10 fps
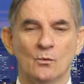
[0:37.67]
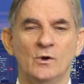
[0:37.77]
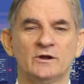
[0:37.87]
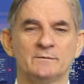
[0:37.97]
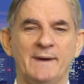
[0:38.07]

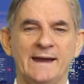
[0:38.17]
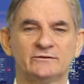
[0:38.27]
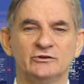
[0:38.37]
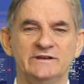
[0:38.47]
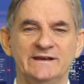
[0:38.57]
Welcome back
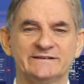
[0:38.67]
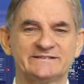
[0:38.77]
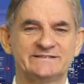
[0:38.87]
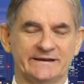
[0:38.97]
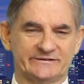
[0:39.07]
to year
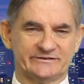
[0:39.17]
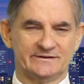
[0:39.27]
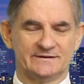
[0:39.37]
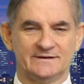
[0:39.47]
six